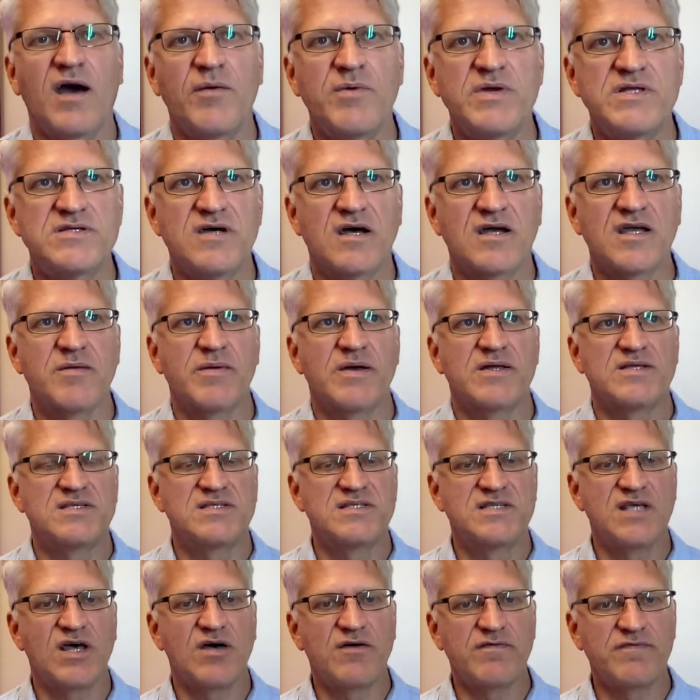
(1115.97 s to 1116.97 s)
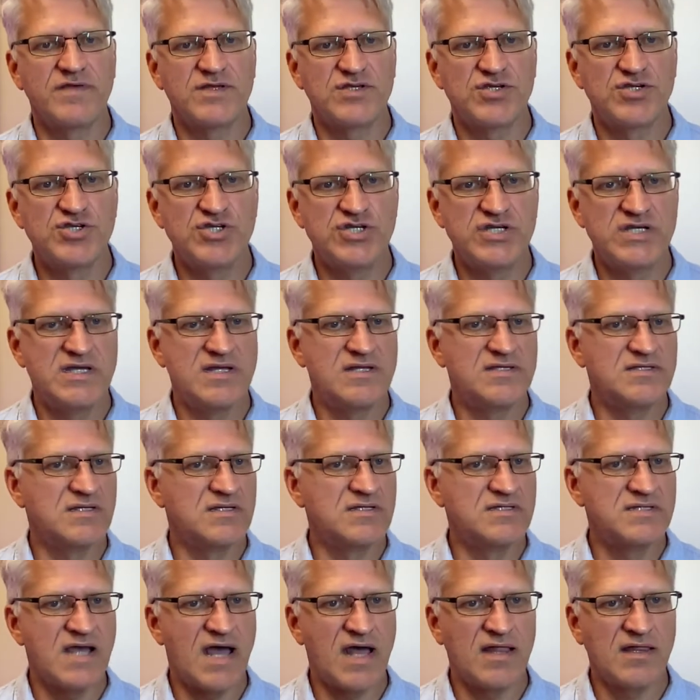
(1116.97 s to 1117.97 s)
We talk about selfish genes,
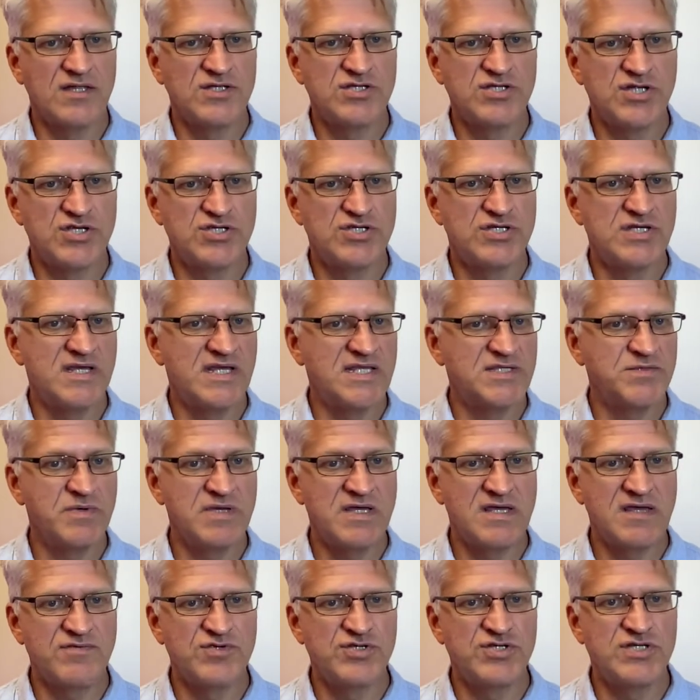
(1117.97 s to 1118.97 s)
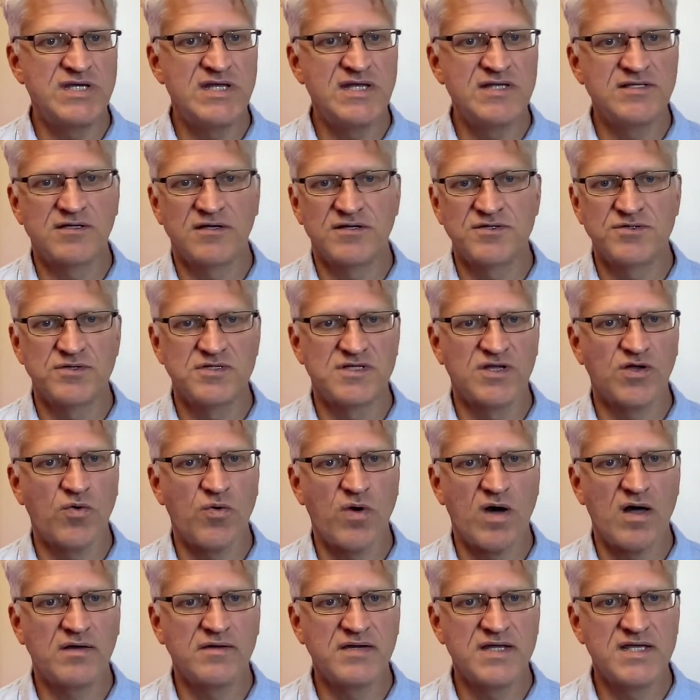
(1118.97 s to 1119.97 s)
intelligent genes. We give genes all sorts of
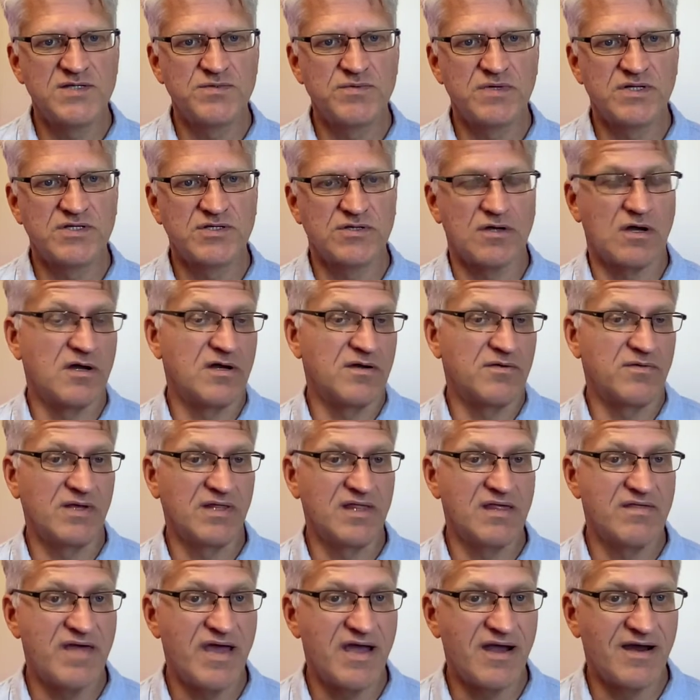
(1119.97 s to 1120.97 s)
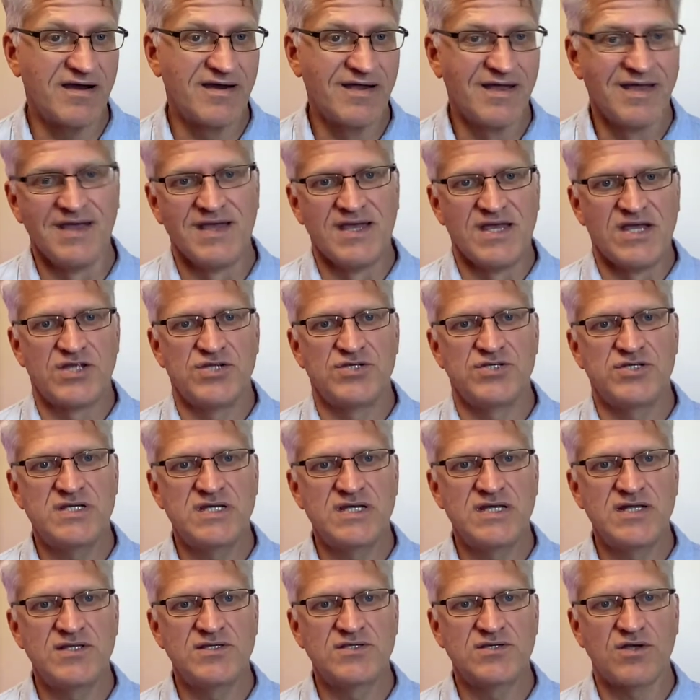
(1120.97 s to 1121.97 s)
qualities which aren't really there.
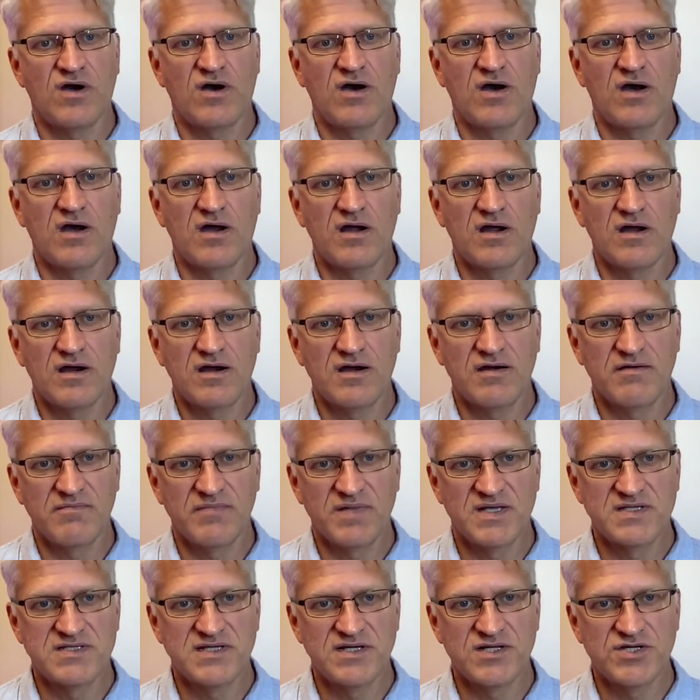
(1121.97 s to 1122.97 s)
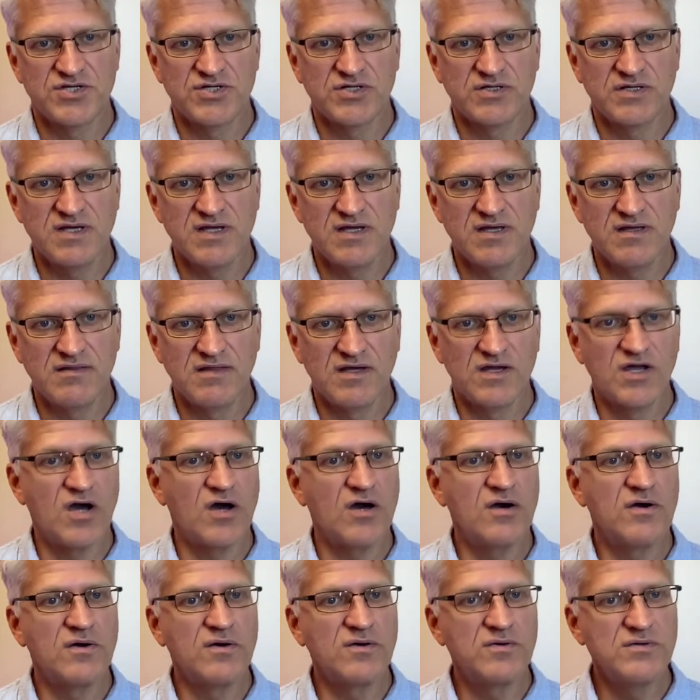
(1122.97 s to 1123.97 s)
Genes are essentially the
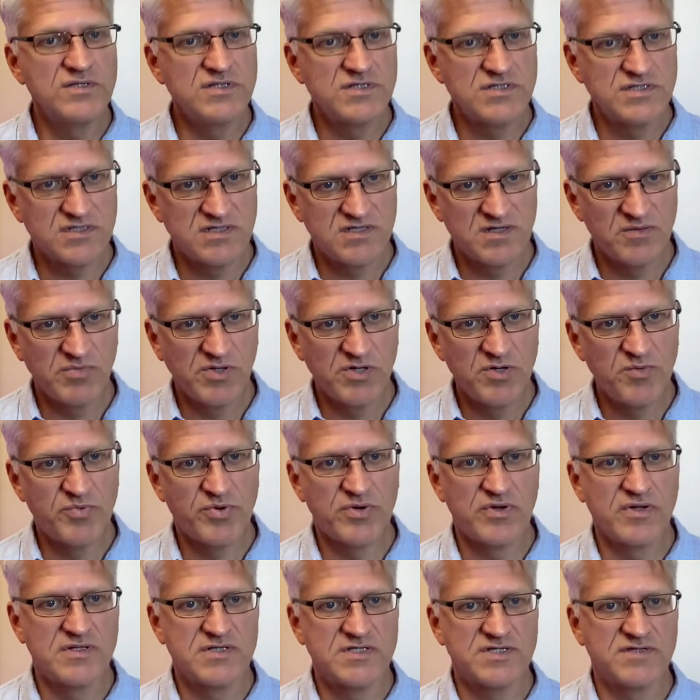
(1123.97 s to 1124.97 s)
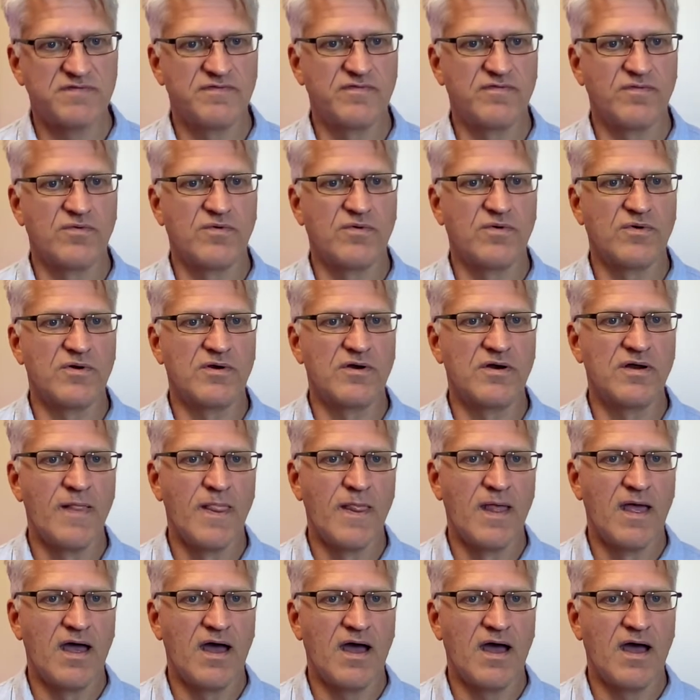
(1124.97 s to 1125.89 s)
codes, the blueprints for